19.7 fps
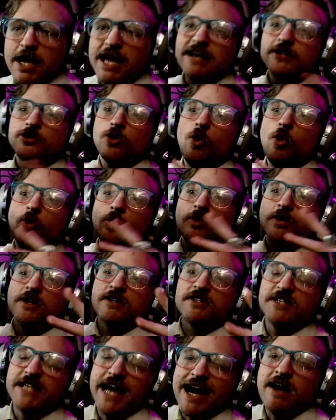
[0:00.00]
It's holding
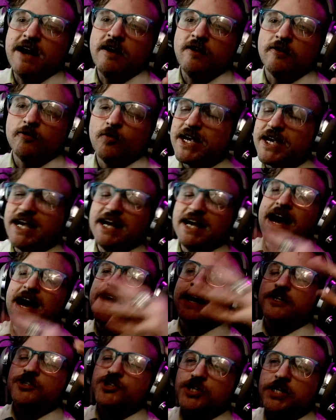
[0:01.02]
us down. We
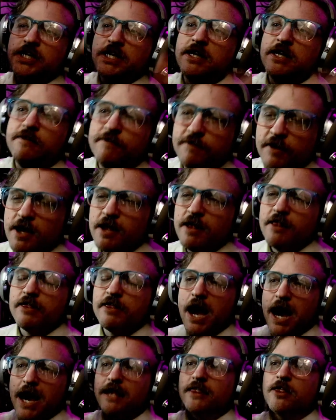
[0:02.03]
cannot achieve
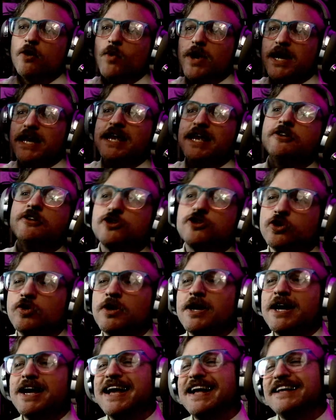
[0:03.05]
the height that we need
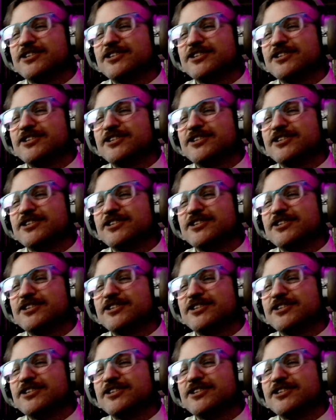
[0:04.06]
to.